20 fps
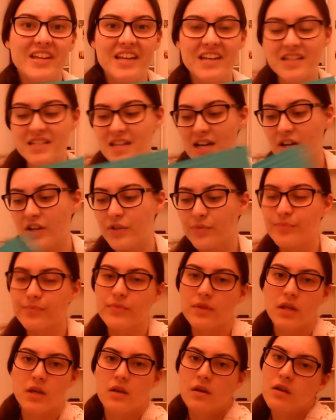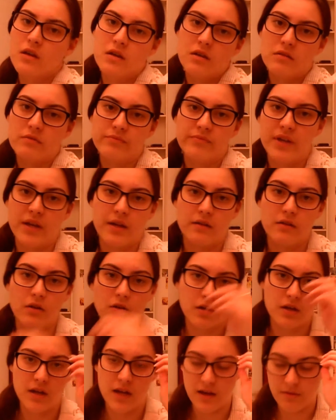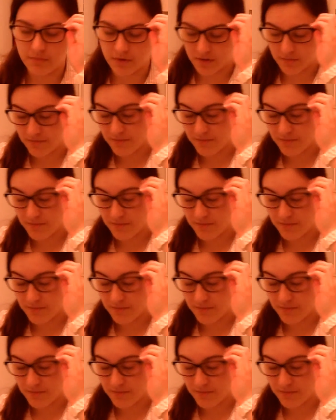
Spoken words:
in Italian. Yeah, not gonna happen,